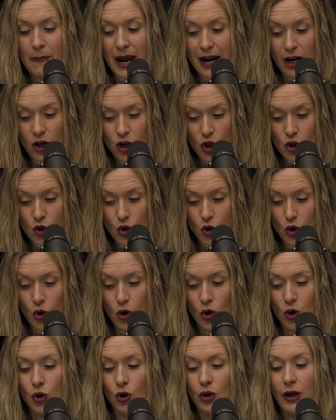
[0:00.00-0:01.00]
pain
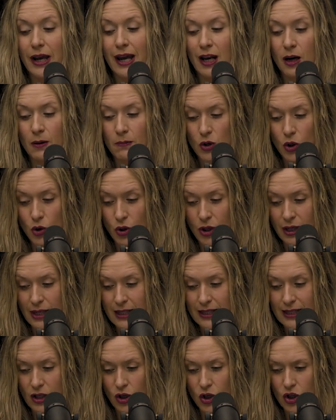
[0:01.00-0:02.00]
control, and immunity
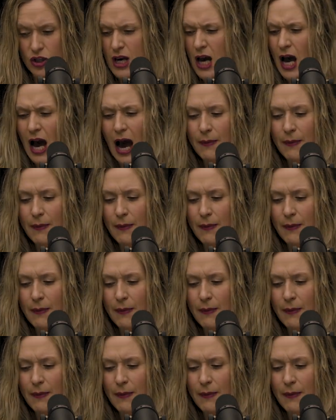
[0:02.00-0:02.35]
centers.